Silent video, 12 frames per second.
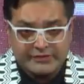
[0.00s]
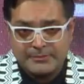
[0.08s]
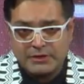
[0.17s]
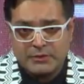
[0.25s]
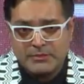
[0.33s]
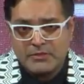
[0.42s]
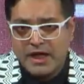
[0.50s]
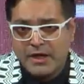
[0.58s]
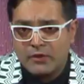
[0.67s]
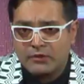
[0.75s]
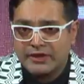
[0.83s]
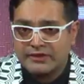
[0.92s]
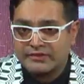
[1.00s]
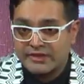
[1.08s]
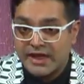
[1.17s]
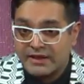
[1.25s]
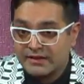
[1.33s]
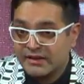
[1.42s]
something we might all
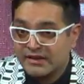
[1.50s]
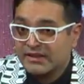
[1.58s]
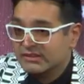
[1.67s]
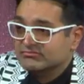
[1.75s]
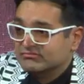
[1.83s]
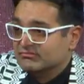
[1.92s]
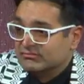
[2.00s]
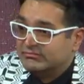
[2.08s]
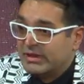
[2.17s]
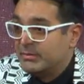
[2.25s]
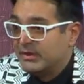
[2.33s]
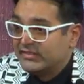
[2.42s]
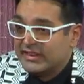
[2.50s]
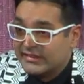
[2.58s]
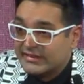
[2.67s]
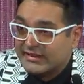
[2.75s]
understand. BBC's